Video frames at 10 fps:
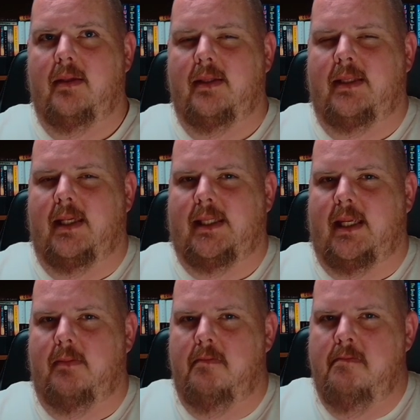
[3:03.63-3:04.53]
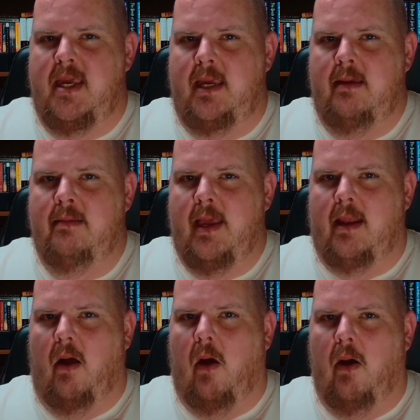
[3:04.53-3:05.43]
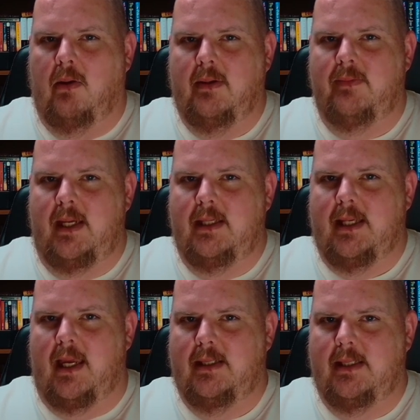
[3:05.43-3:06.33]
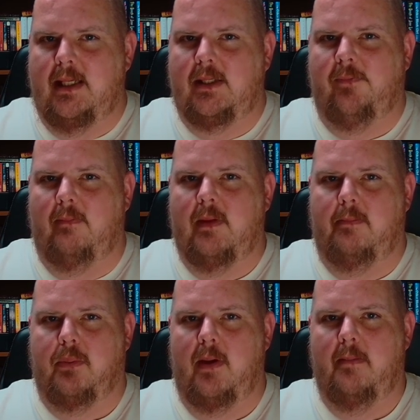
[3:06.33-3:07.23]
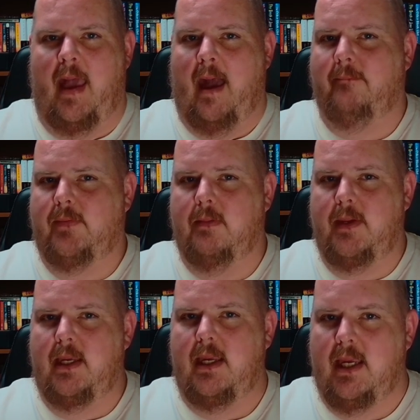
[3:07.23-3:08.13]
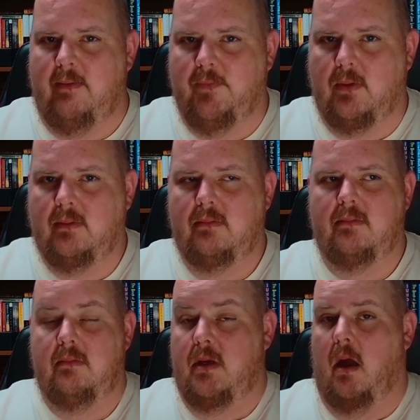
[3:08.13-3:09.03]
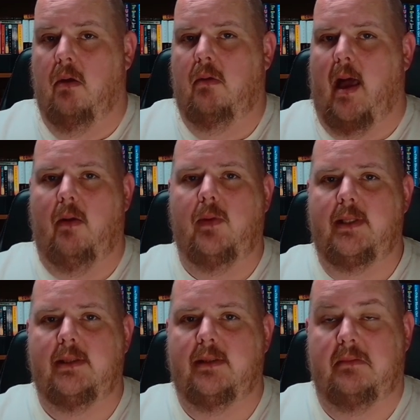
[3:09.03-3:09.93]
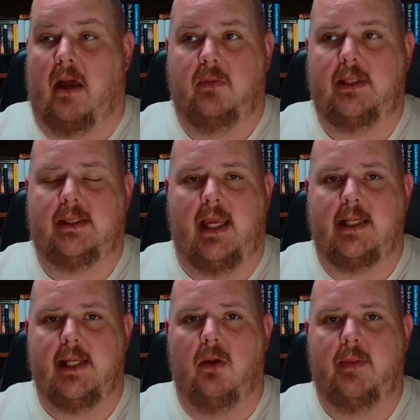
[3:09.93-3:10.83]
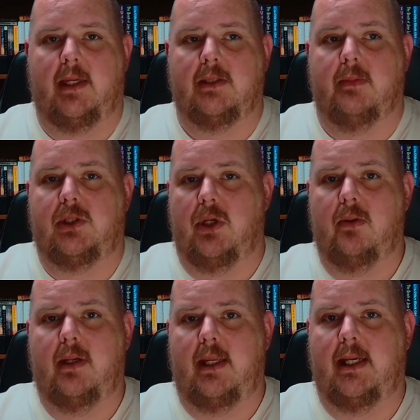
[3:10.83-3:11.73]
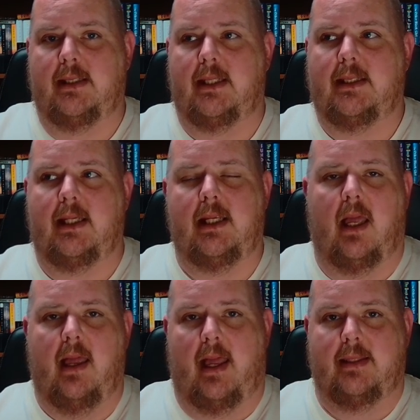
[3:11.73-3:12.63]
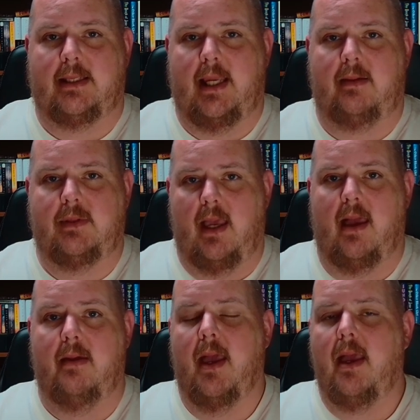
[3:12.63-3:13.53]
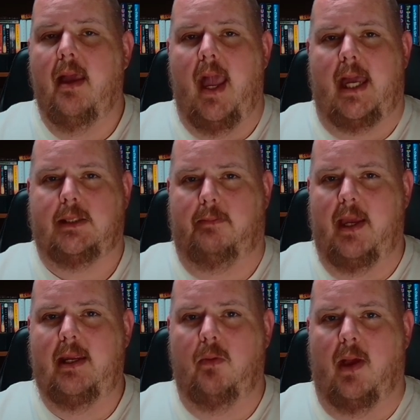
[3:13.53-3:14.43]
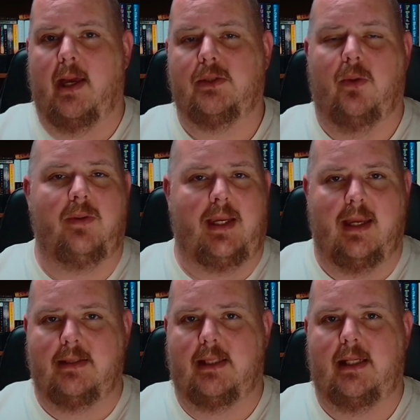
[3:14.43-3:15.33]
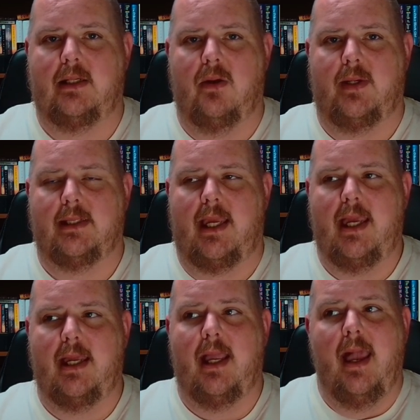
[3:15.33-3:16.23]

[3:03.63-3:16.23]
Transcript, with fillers: does it mean that all of these entities from the Prim have to be evil? No, I wouldn't. I wouldn't say so because Maturin existed at the same time as Pennywise or the entity known as it,